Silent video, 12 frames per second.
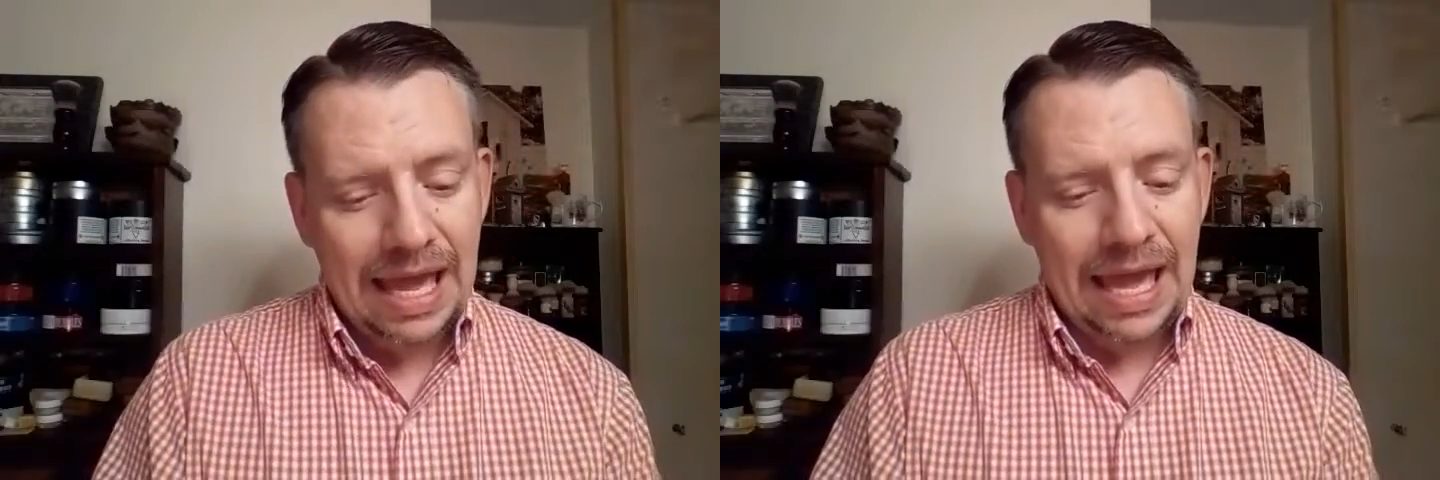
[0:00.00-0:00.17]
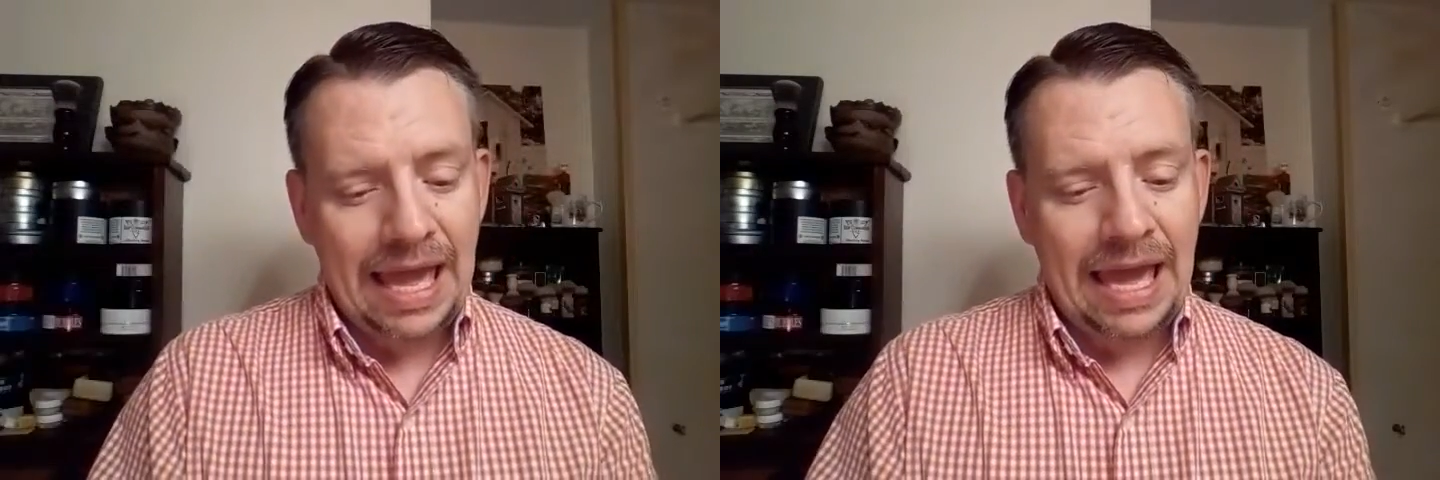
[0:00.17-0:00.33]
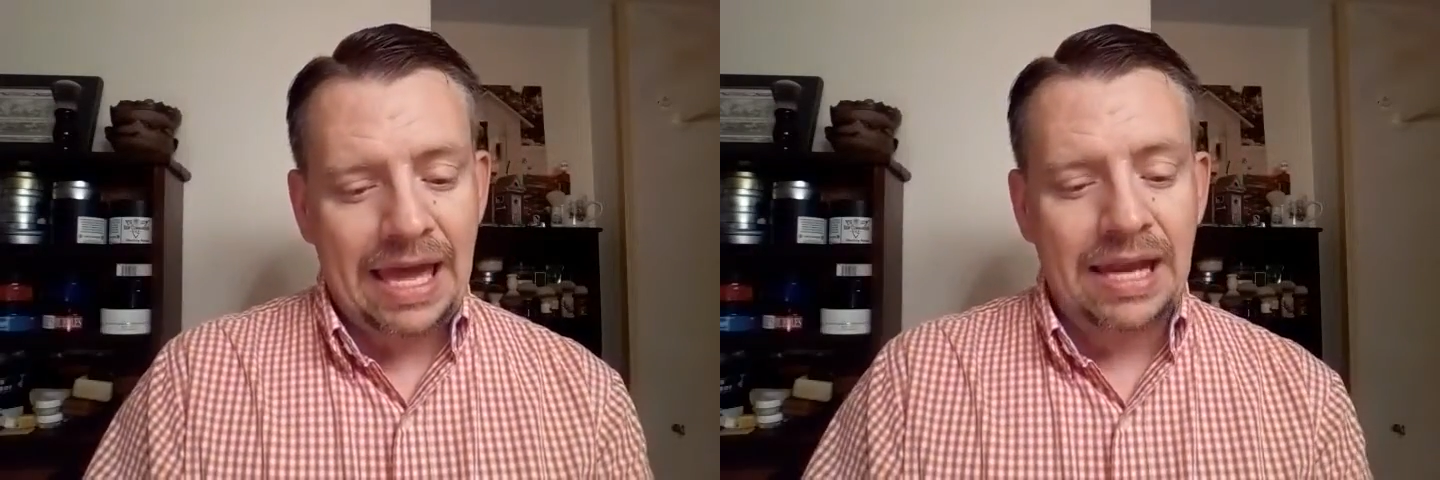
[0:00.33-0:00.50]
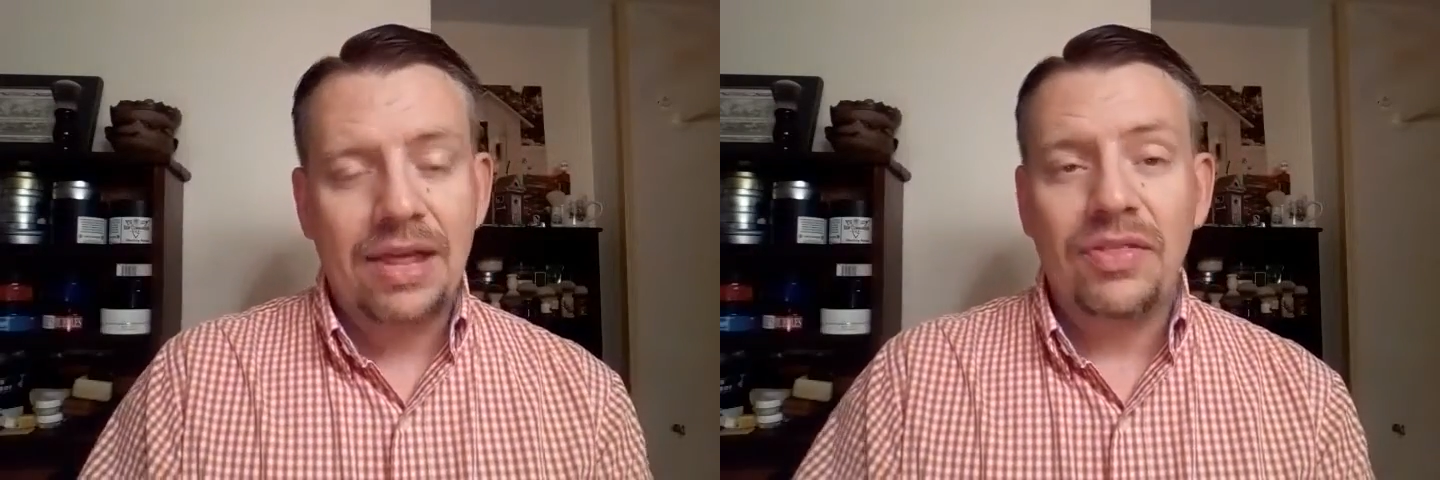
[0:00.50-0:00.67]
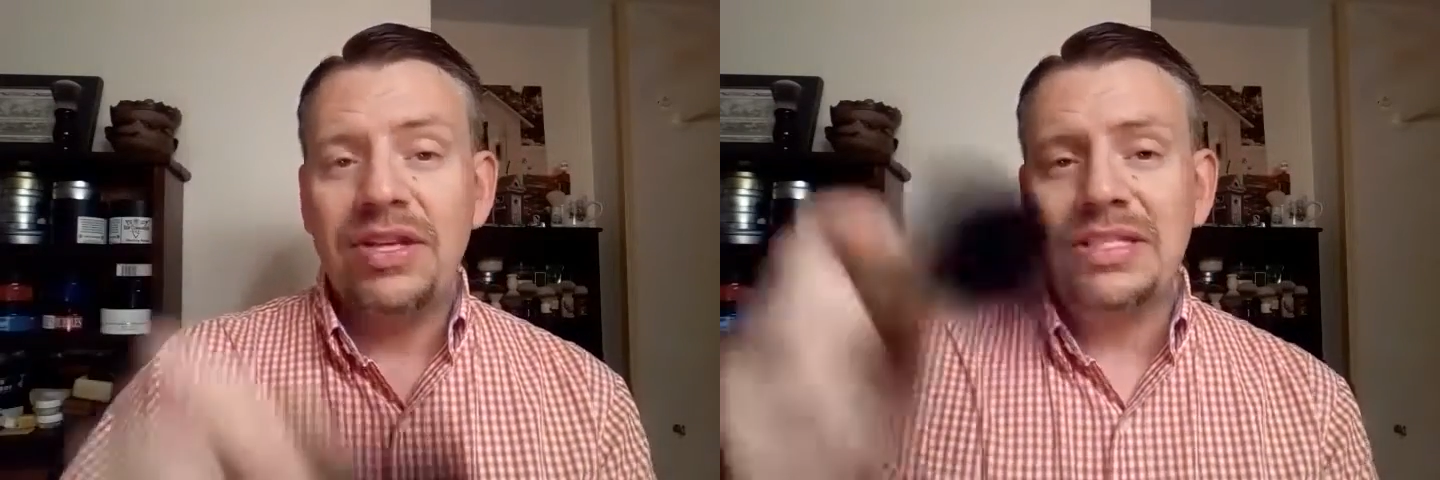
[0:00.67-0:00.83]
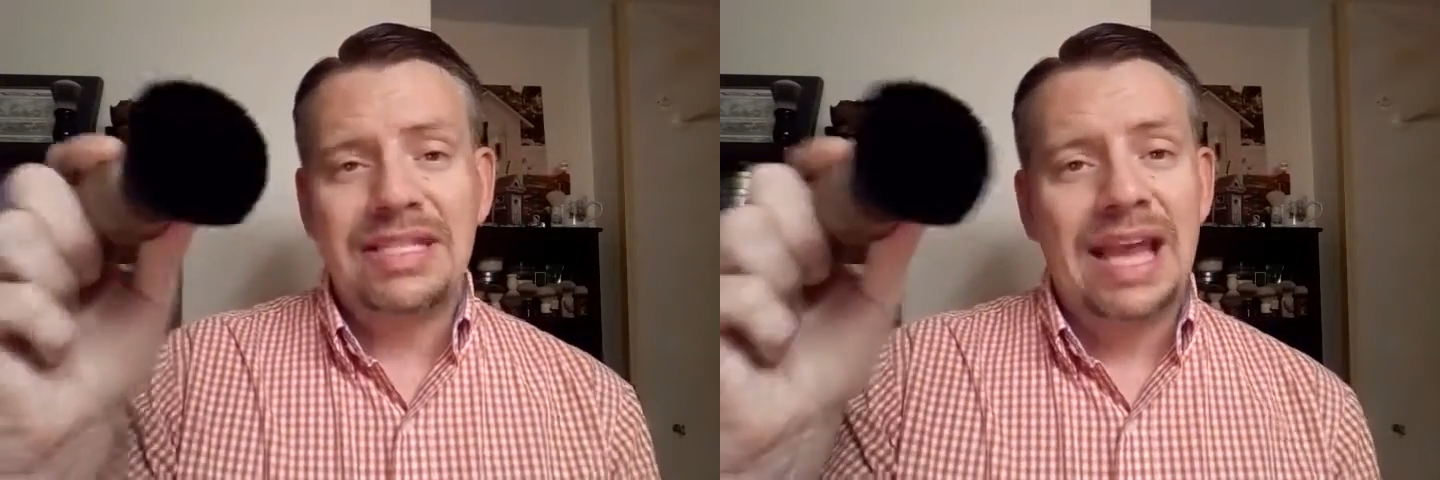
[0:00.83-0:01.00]
And
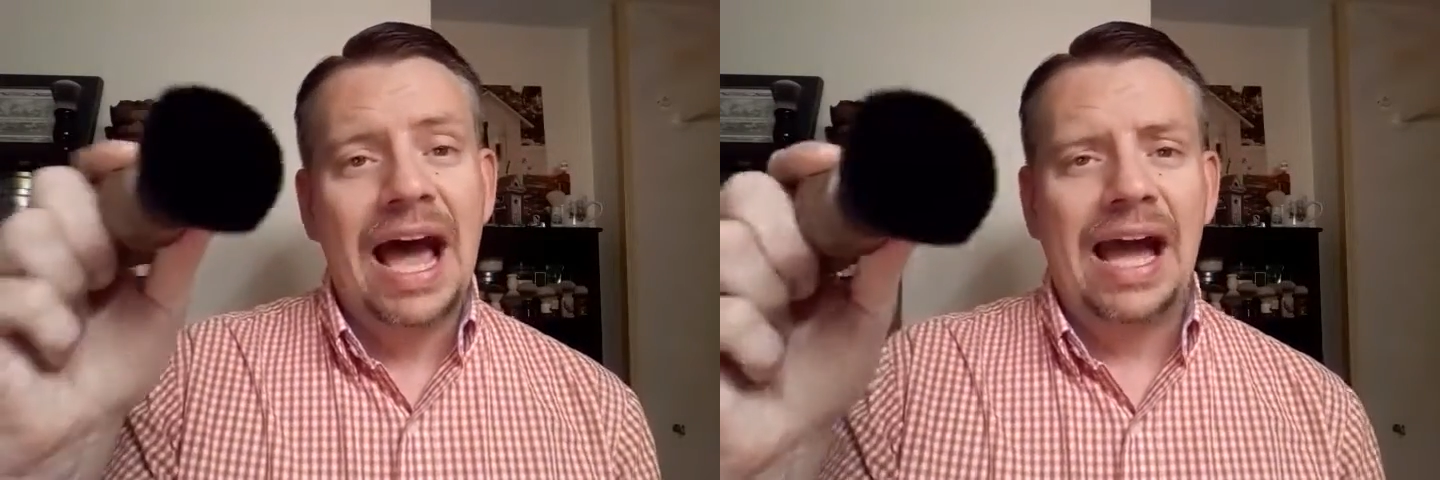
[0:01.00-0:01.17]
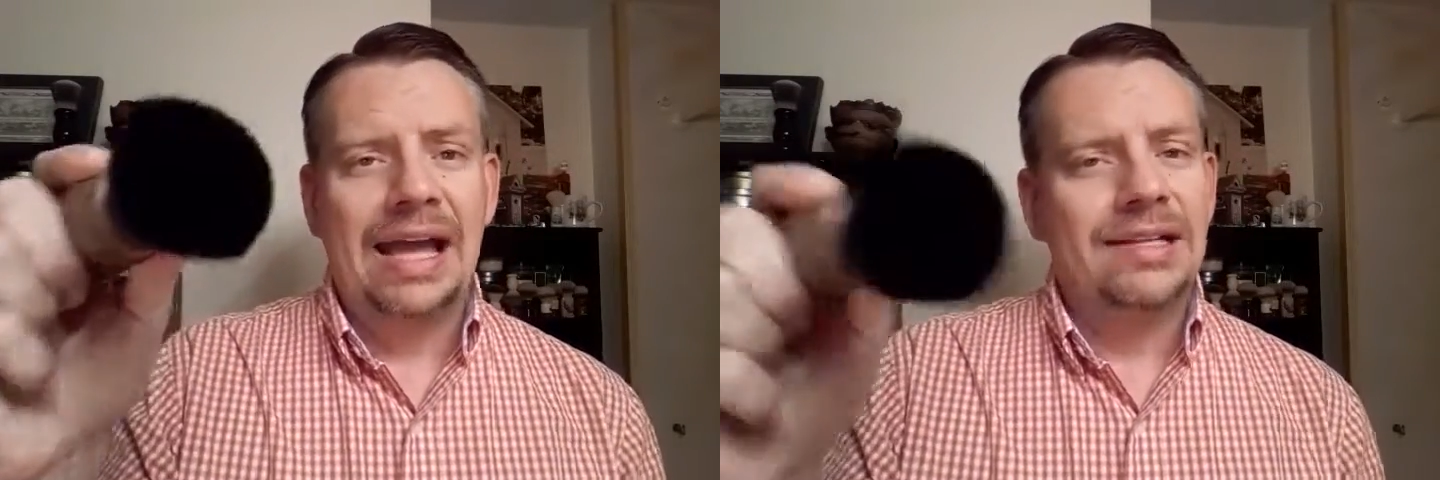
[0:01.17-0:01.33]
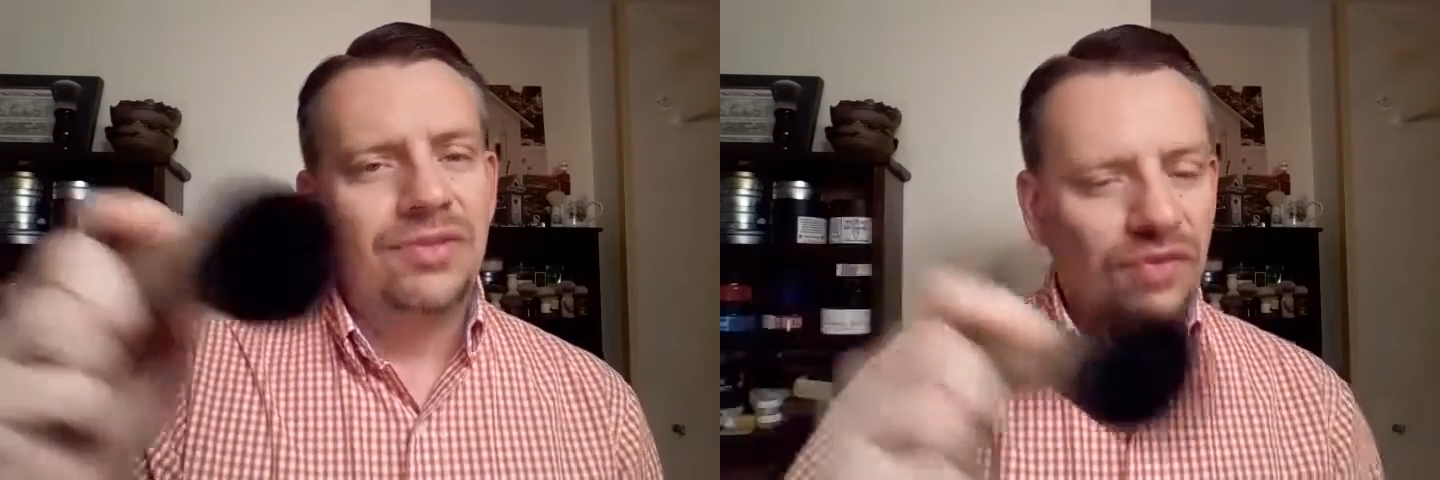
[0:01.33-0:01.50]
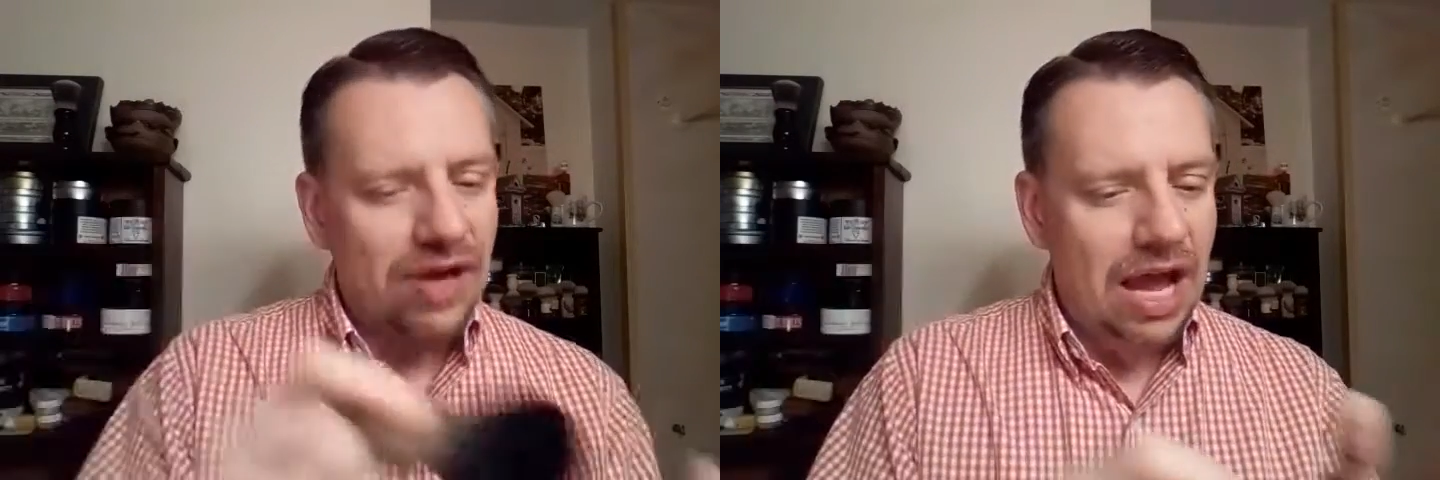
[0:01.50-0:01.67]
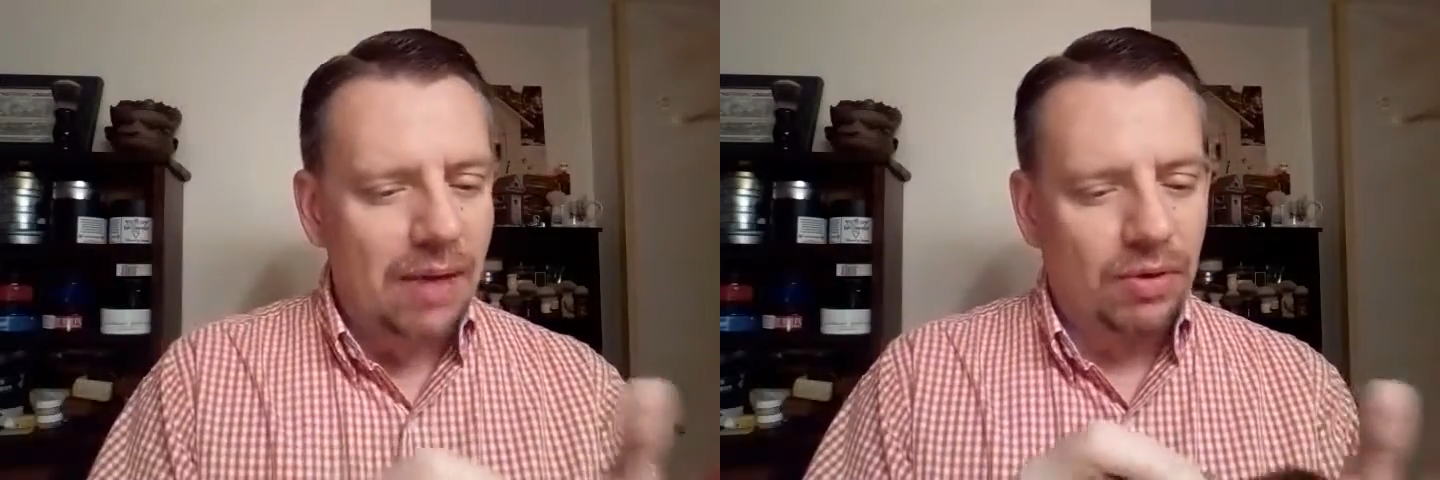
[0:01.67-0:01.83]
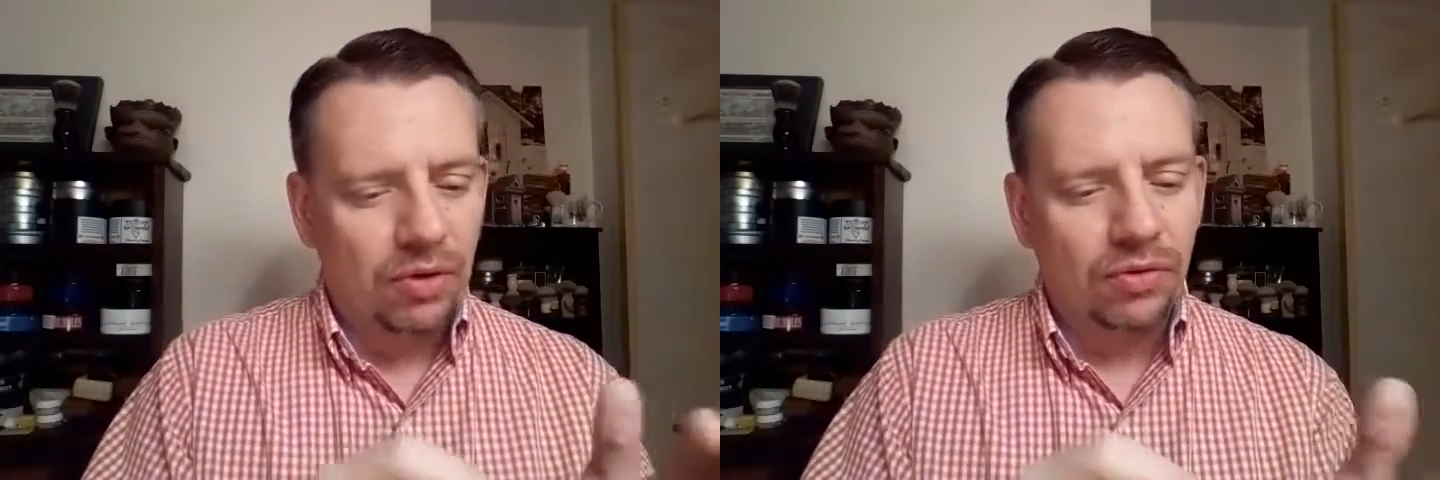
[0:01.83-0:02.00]
this knot is
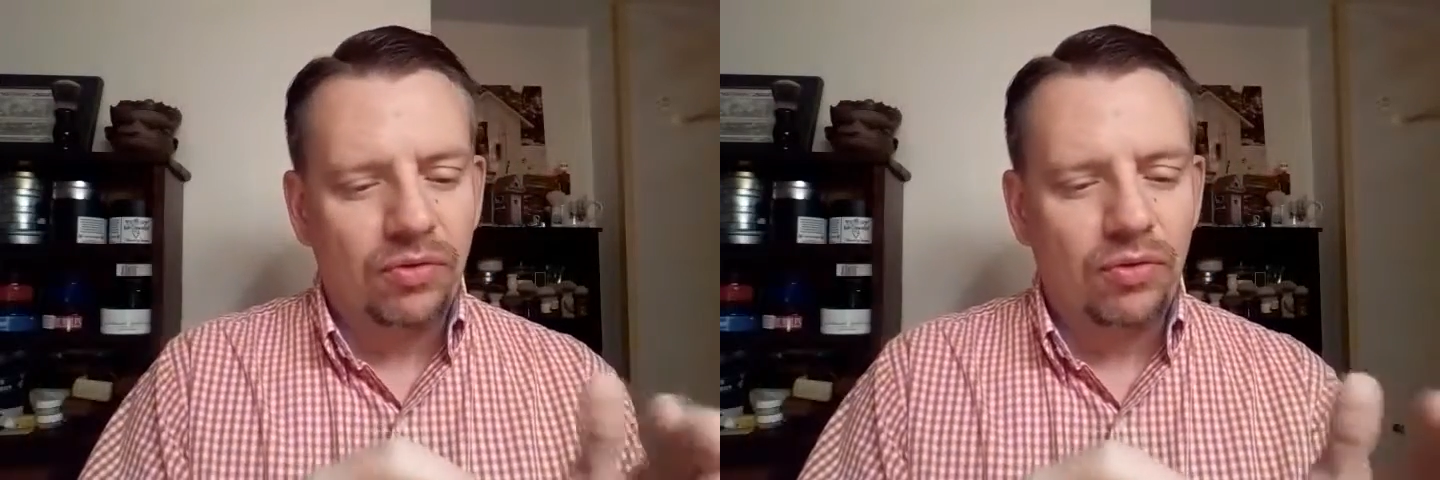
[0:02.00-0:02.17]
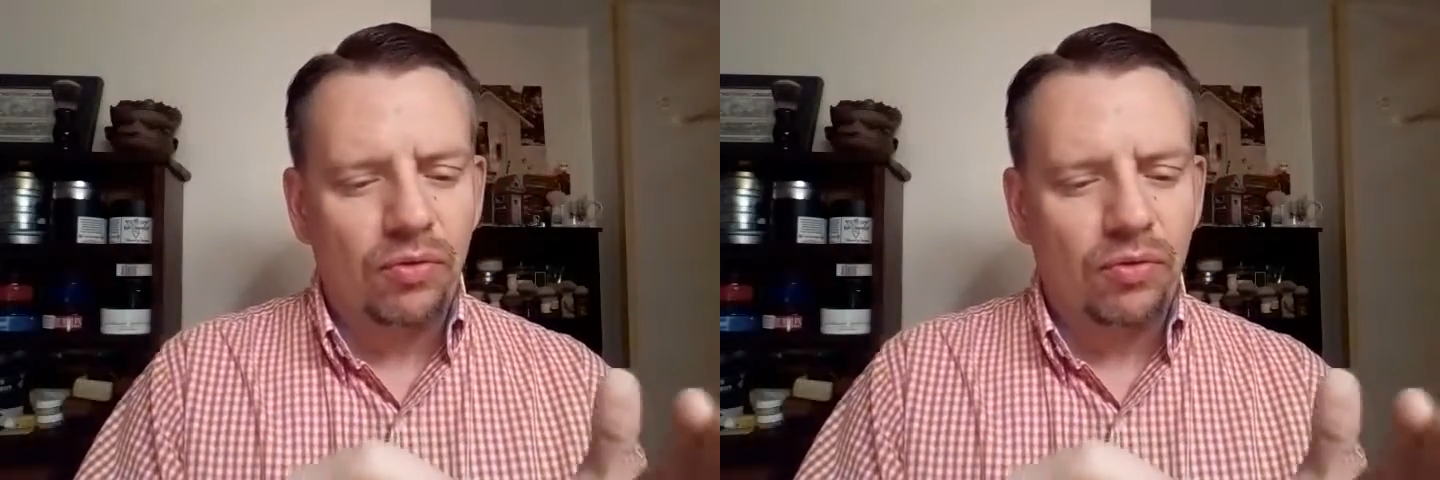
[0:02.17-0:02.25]
phenomenal.